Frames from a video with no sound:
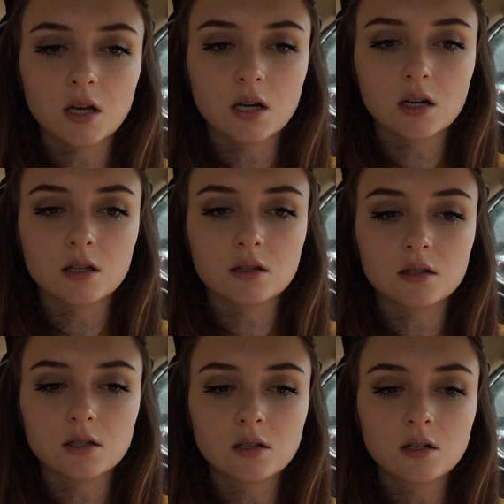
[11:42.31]

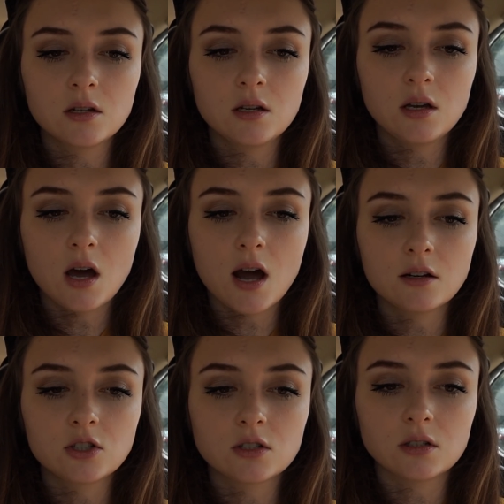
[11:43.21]
And
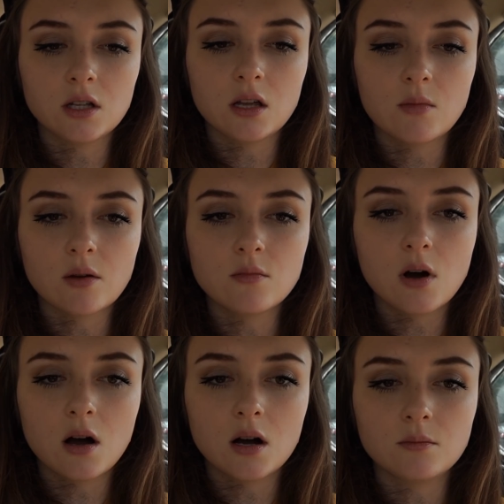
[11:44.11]
actually my
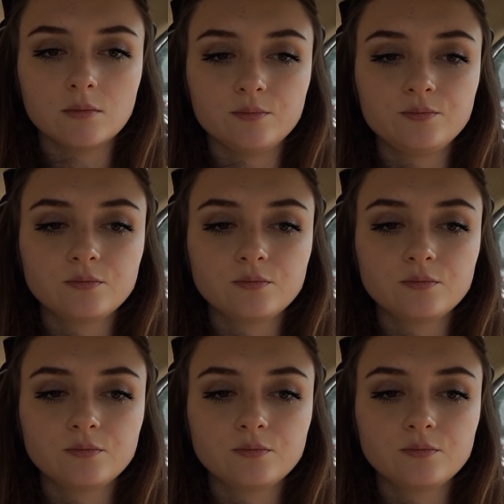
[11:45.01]
mom,